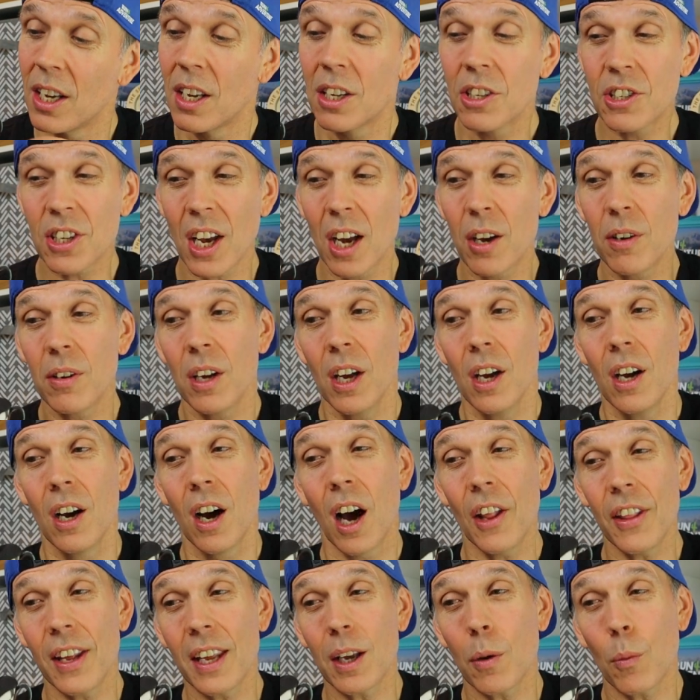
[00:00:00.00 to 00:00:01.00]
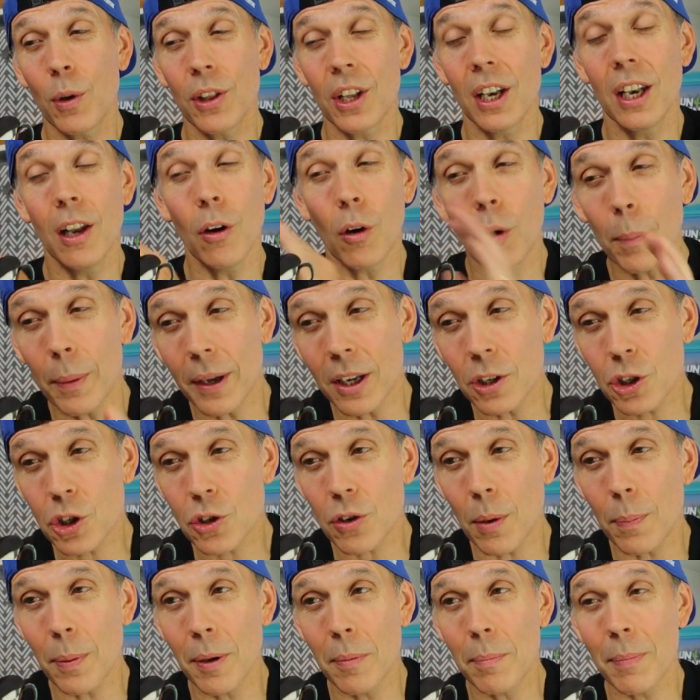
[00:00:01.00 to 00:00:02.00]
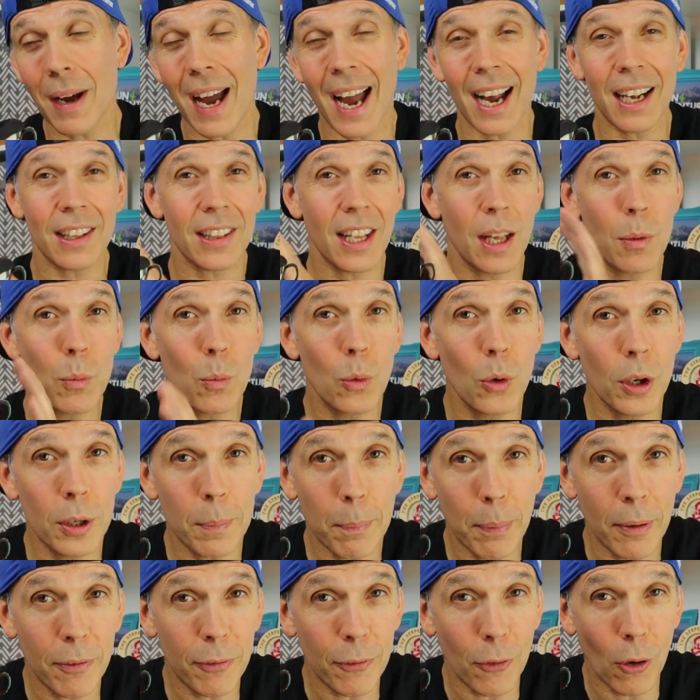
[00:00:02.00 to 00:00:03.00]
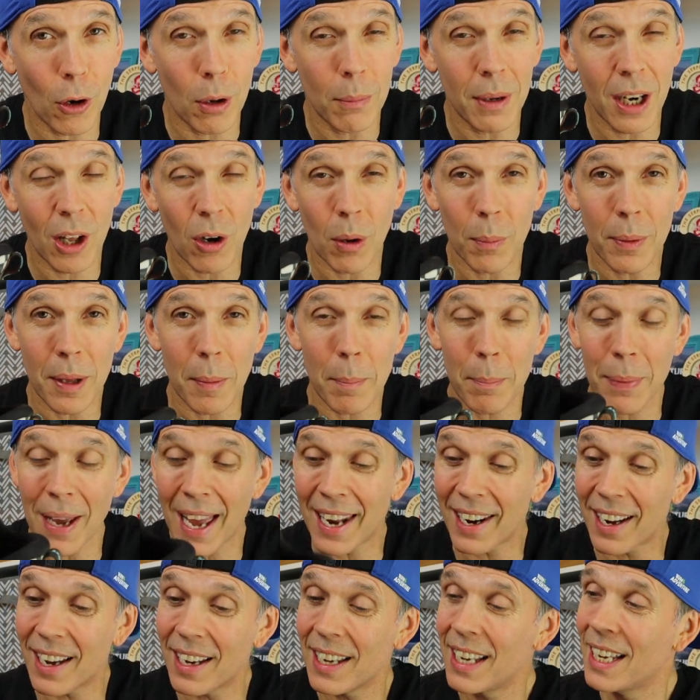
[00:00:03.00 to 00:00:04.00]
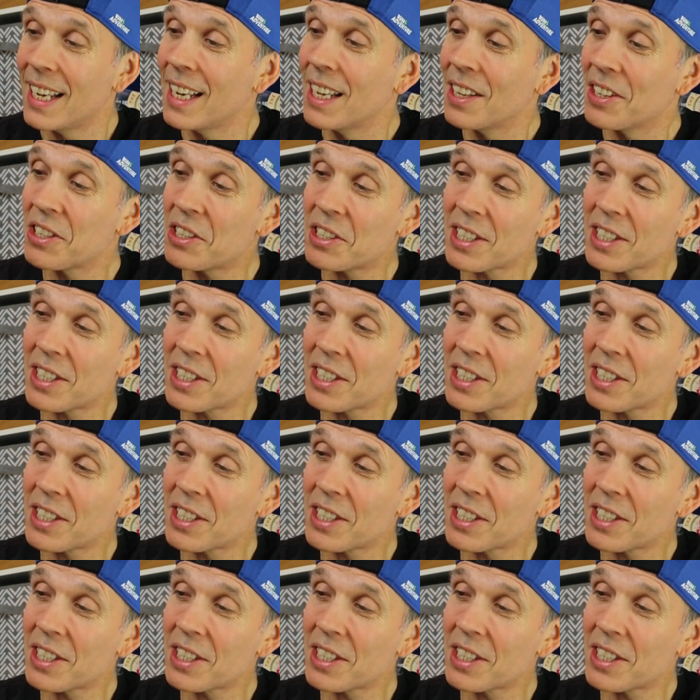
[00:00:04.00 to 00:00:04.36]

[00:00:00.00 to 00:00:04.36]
So I think with a little bit of stripping back, they would perform a little bit better. The